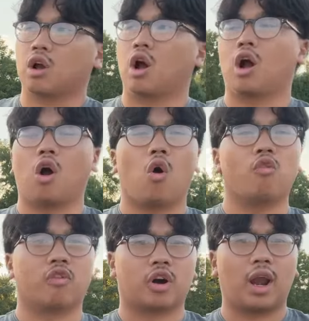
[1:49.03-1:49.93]
uh,
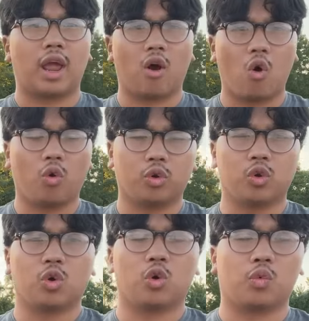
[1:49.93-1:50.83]
over a whole
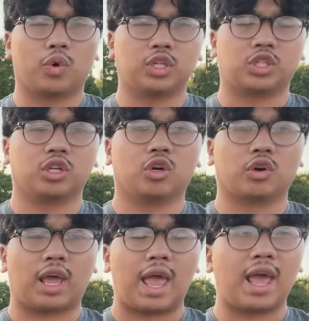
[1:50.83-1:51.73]
new
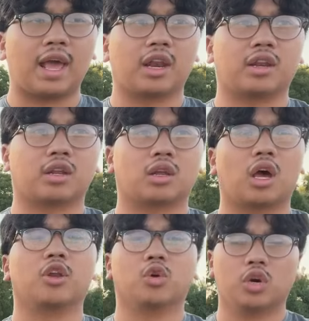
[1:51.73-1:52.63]
windshield and
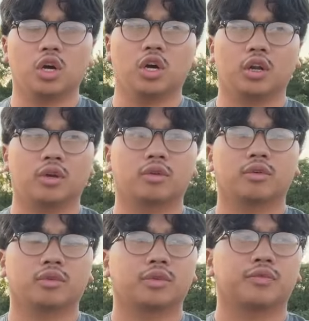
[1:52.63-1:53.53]
a new hood
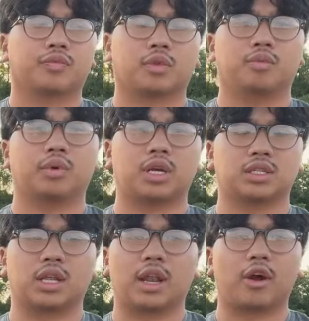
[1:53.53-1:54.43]

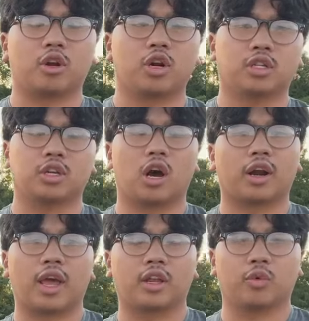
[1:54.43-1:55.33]
because then now your hood's gone
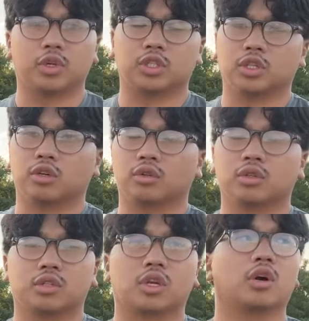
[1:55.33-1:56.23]
and your windshield.
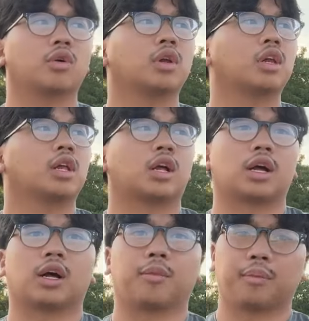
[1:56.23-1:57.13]
So
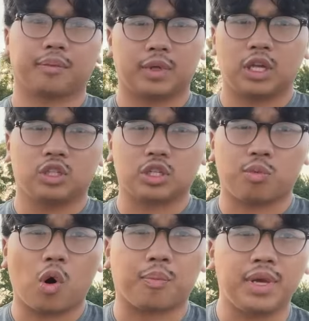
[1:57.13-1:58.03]
um, just
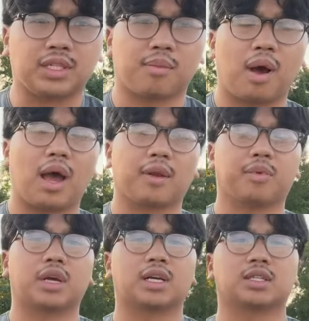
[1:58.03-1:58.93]
more peace of mind
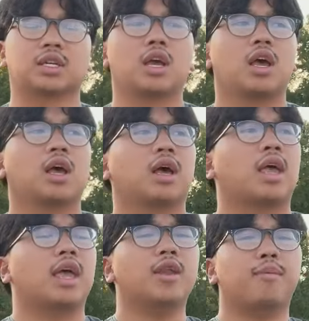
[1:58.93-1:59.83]
because
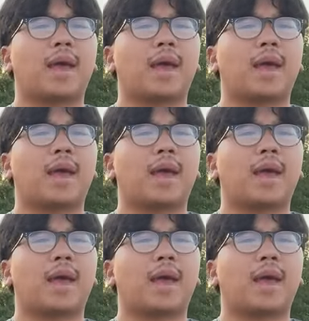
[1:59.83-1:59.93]
in